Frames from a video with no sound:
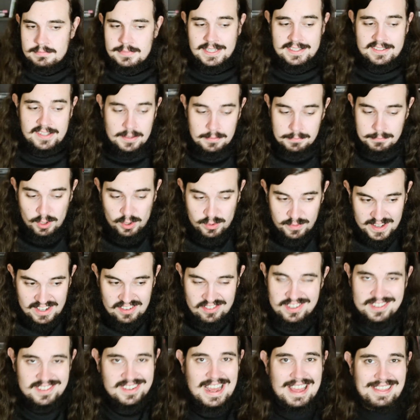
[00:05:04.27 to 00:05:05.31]
that said,
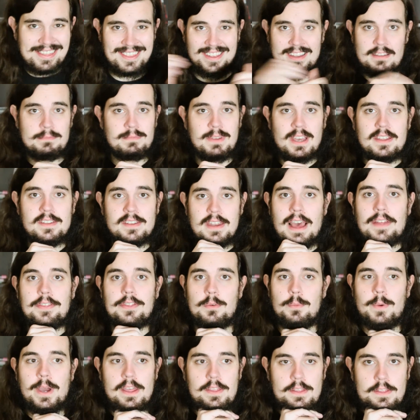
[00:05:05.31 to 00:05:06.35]
motivation is not the is not
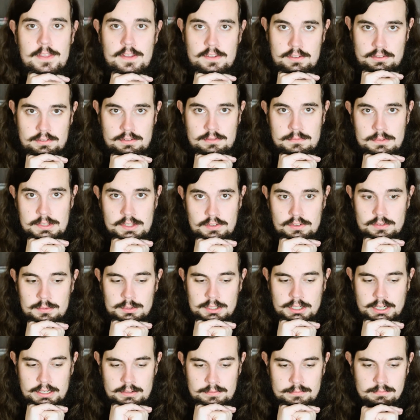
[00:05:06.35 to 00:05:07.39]
the way that this is this is
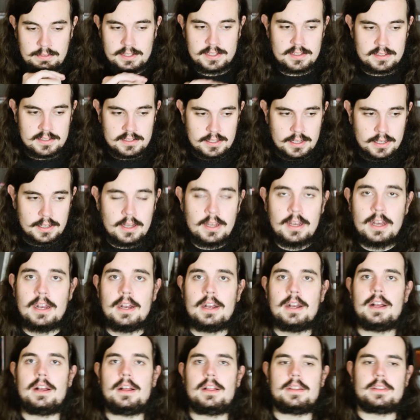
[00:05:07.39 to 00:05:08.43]
working. This is a
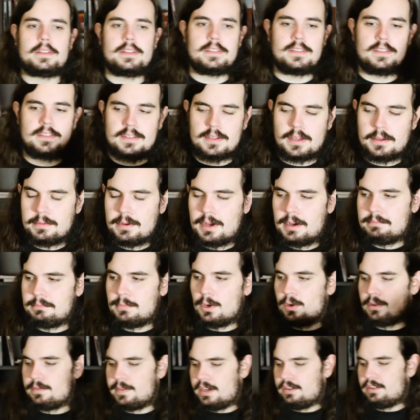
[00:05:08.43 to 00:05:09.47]
this is a, a
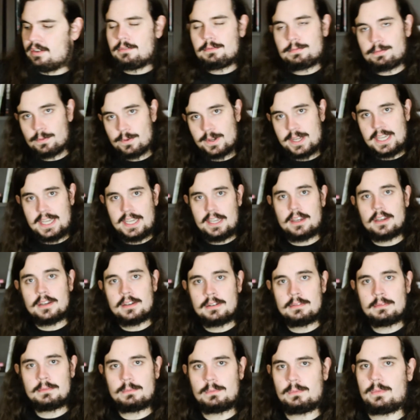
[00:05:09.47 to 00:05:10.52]
motivation free
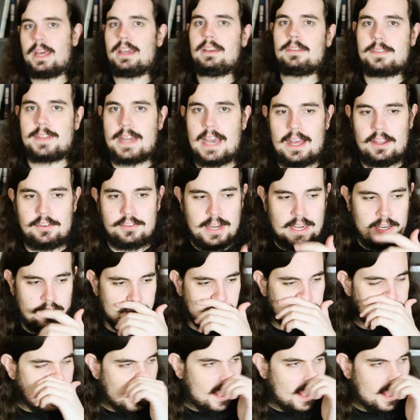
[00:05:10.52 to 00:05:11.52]
lifestyle change.